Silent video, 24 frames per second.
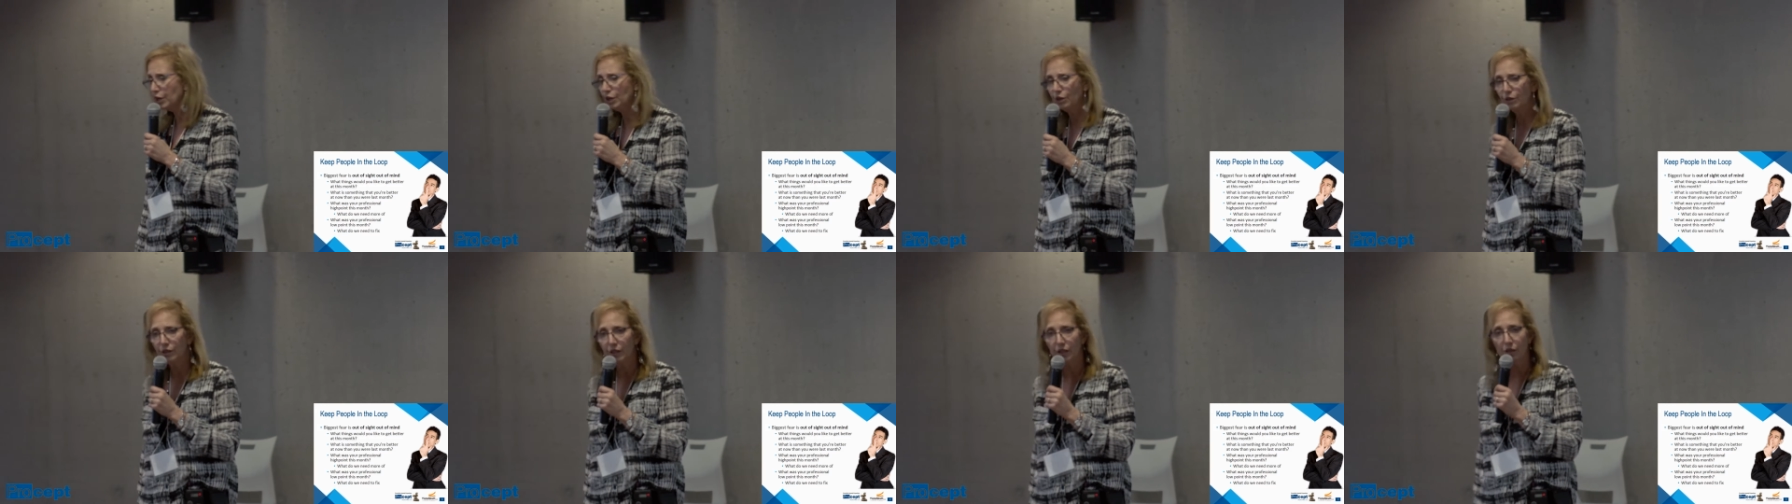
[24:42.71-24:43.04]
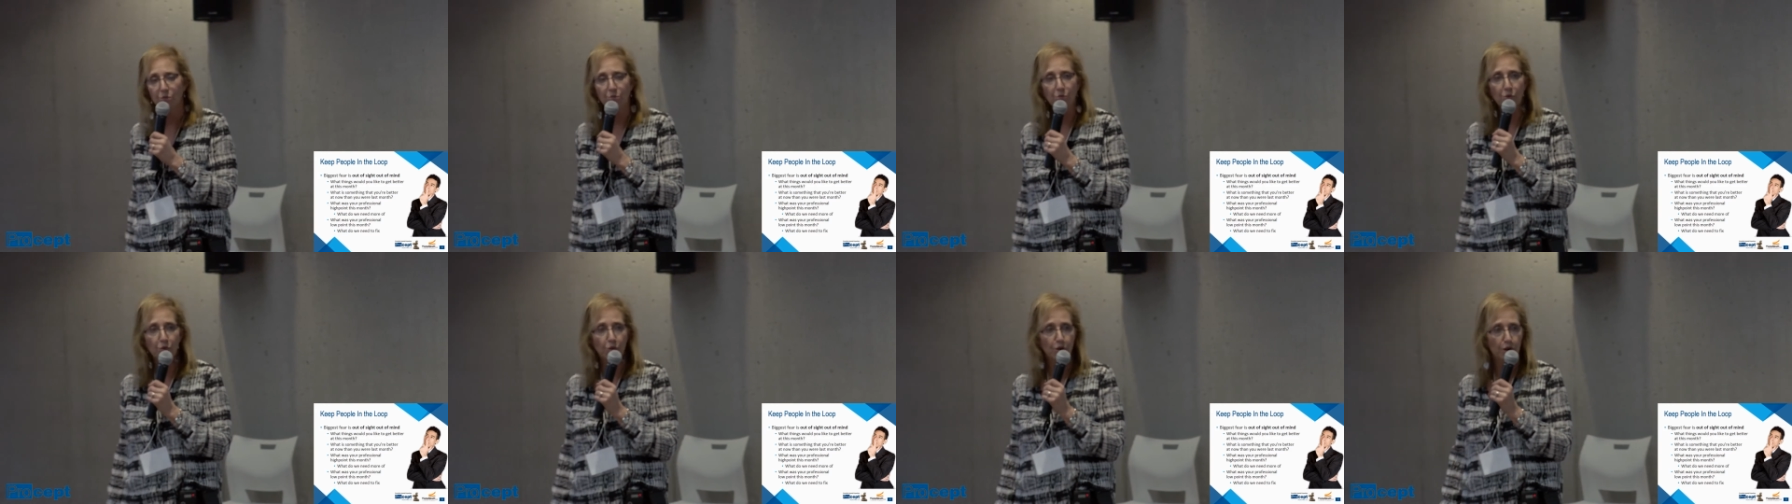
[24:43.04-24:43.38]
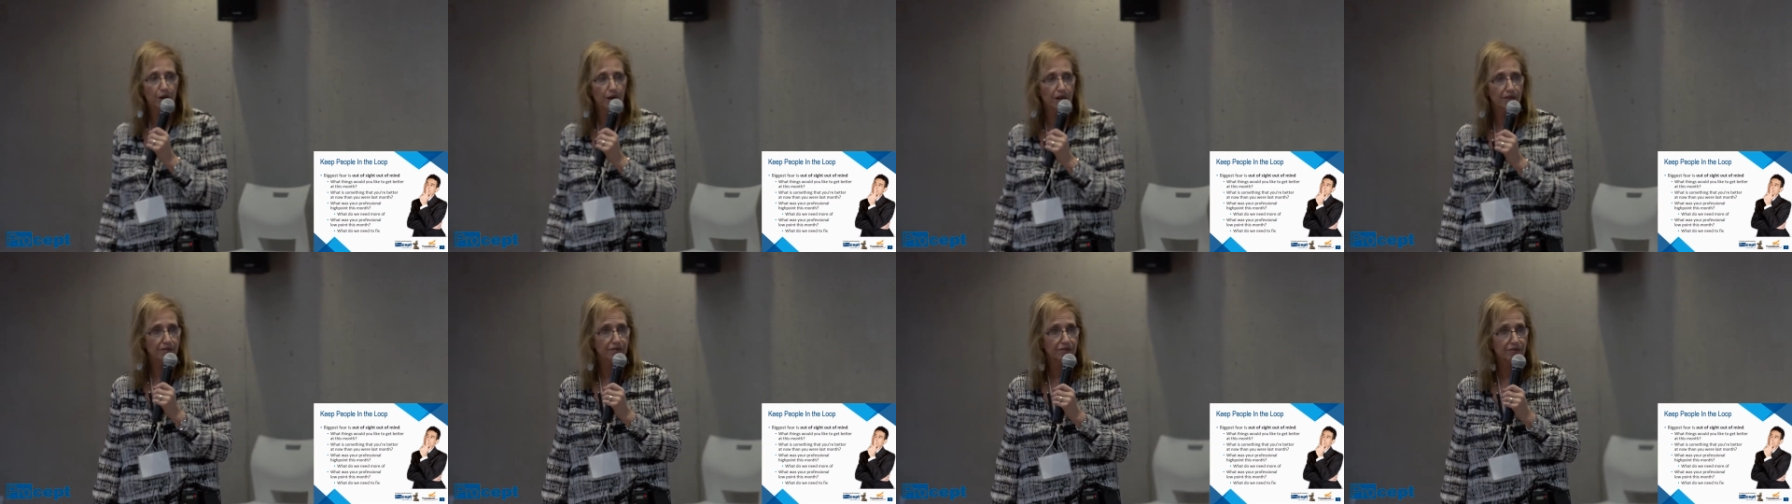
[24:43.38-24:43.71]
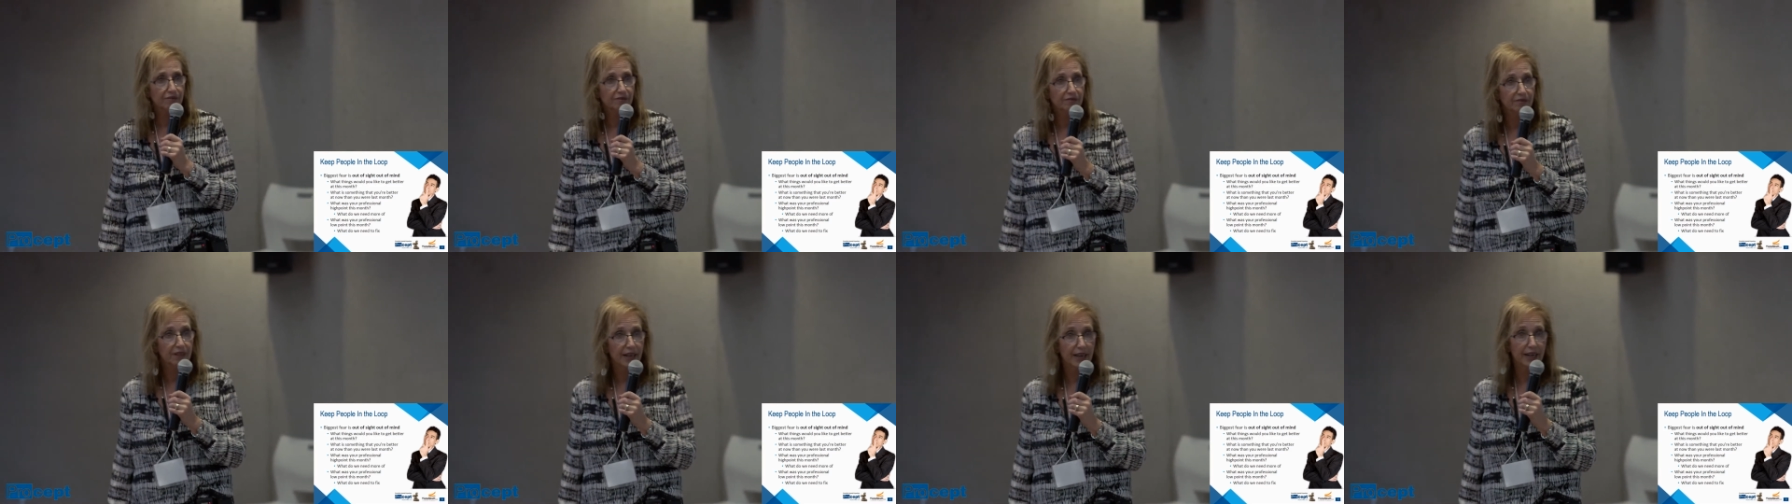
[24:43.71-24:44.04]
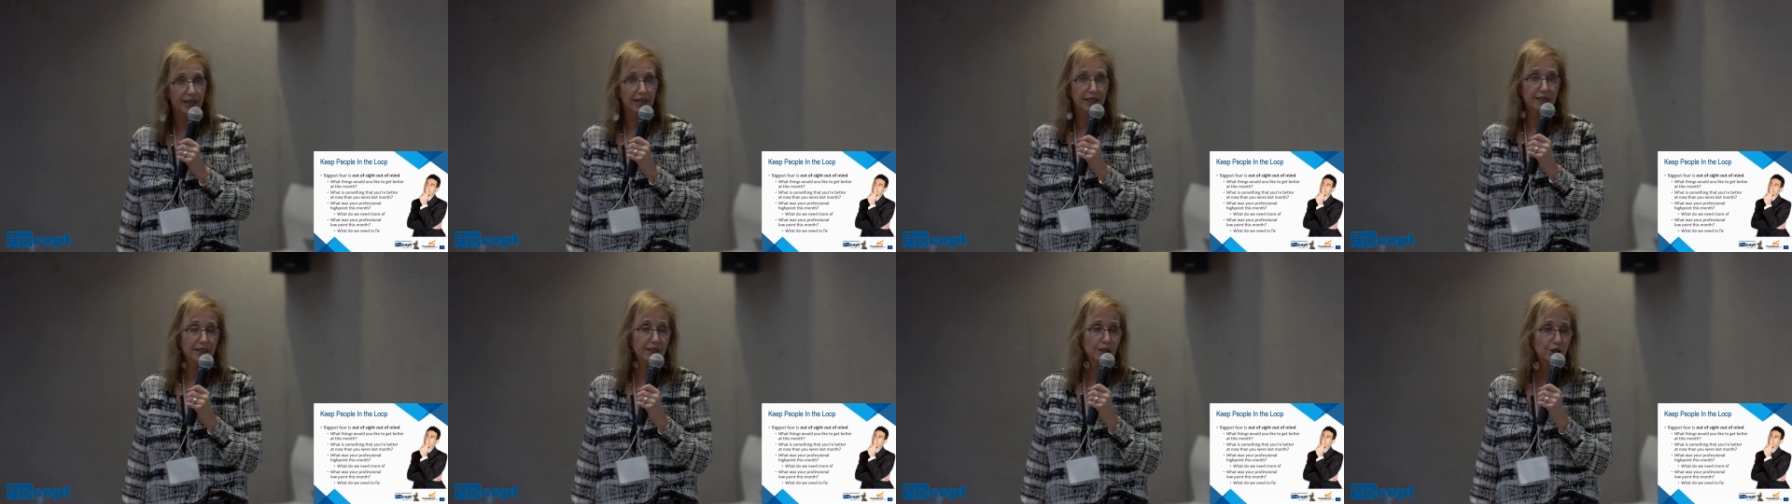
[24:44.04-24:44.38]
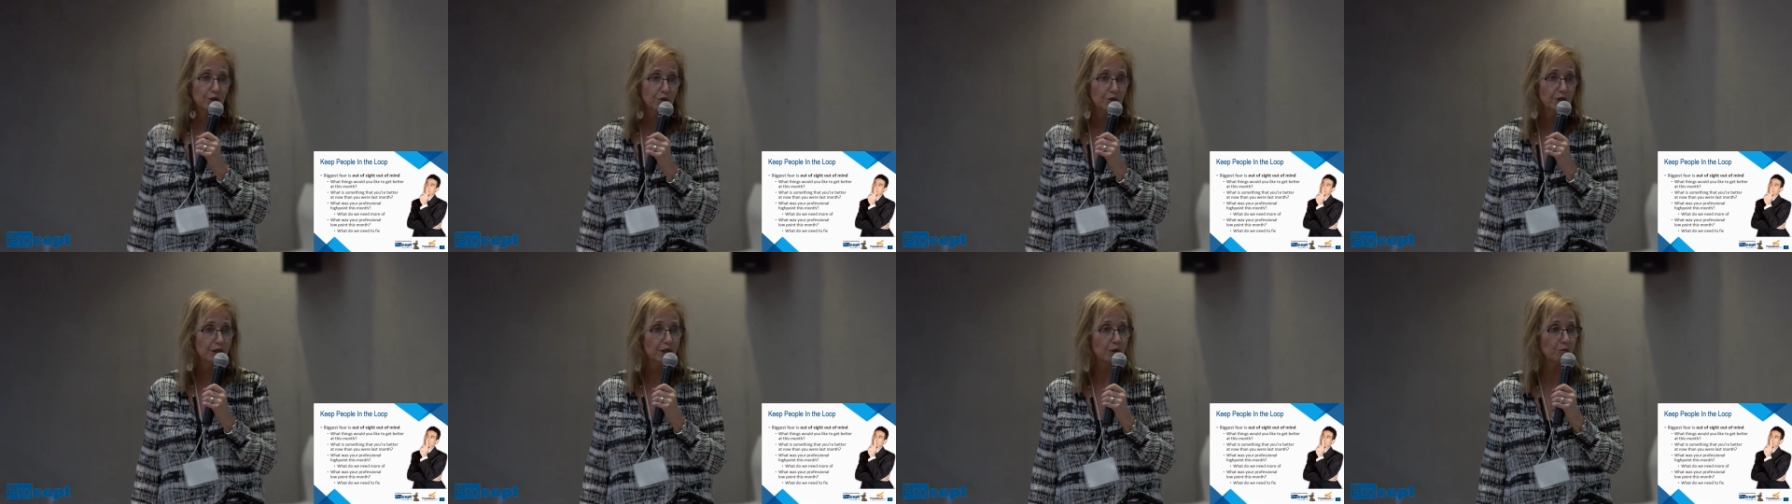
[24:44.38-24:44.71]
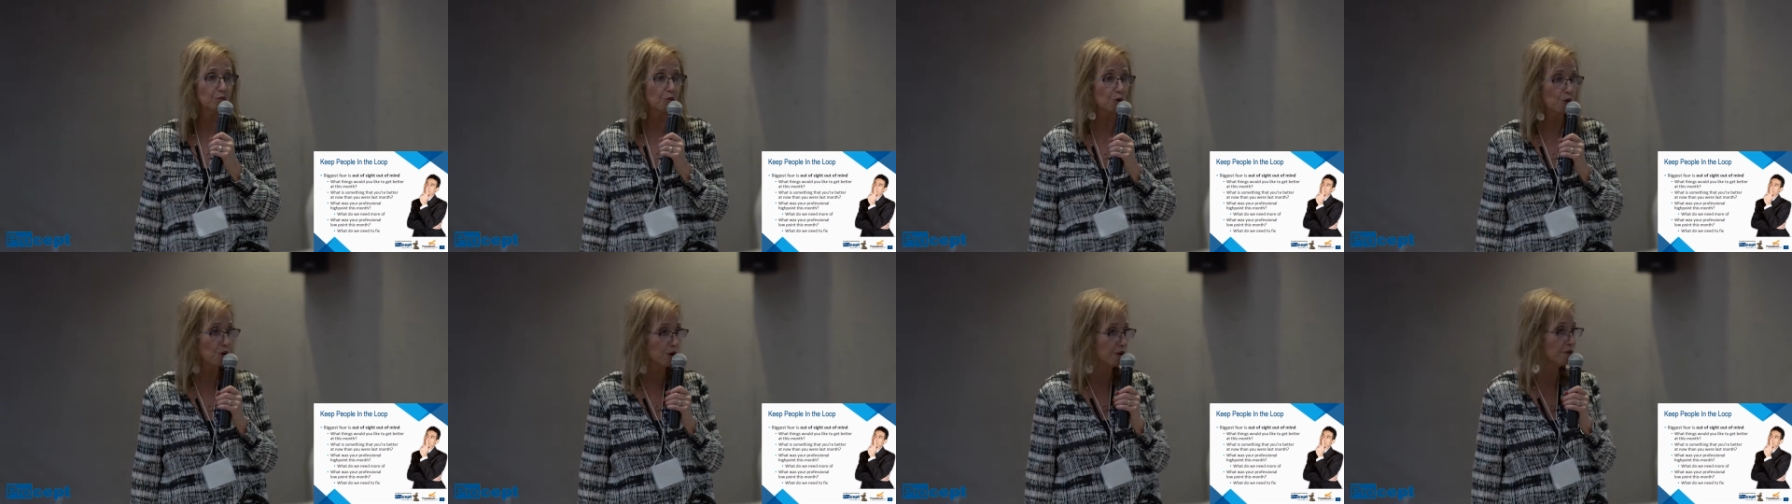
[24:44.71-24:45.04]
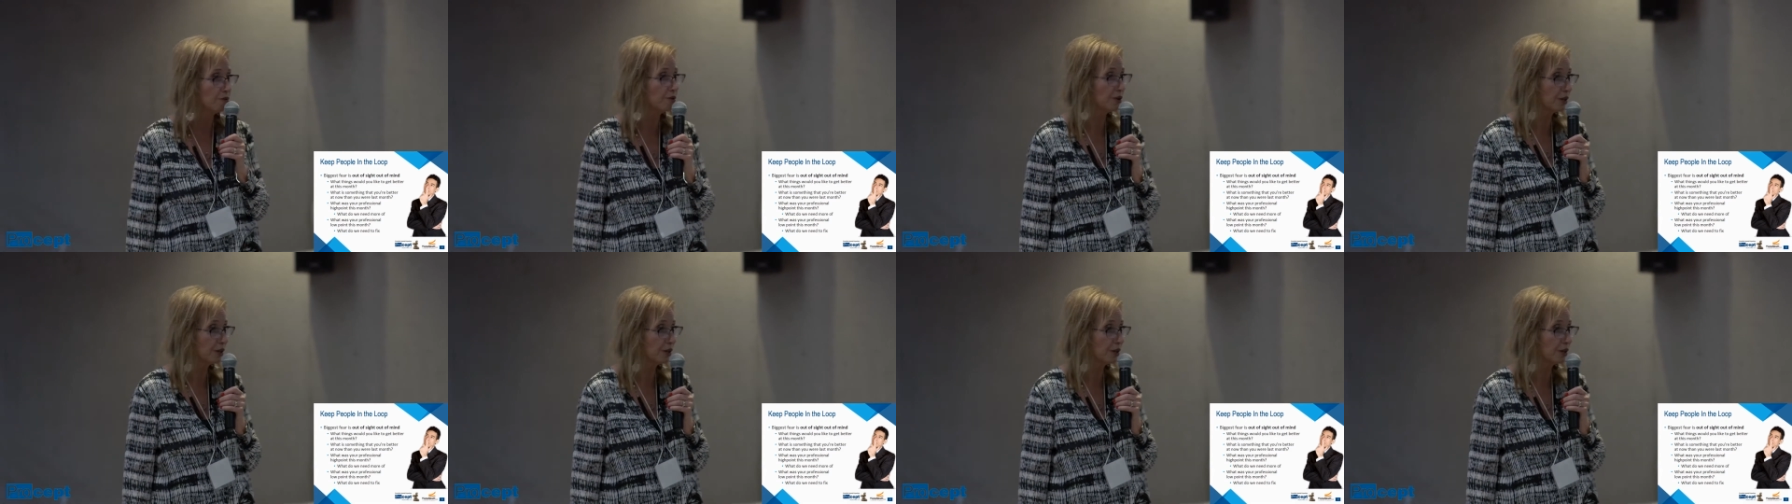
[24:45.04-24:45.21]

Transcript: do you need more of? Anything you need more of,